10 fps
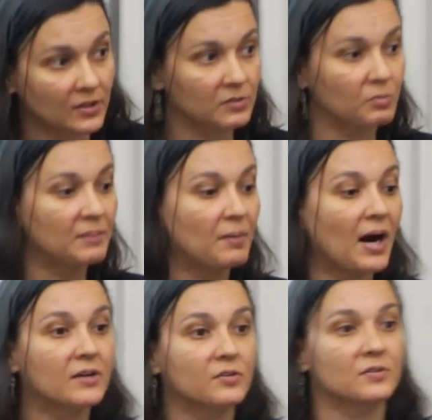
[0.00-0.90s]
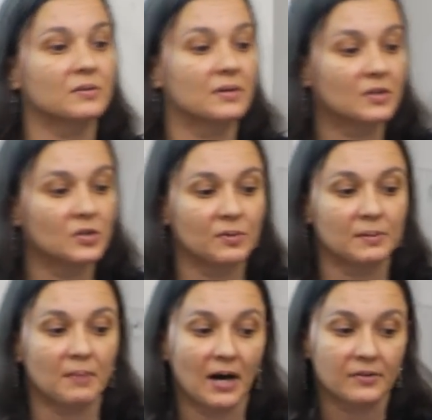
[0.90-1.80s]
Could we model
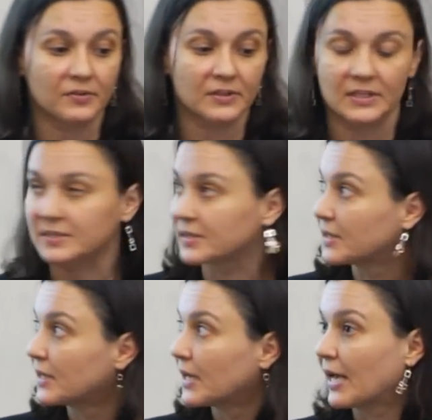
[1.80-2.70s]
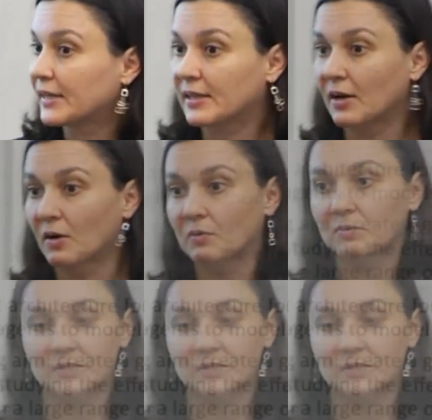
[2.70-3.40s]
this? And so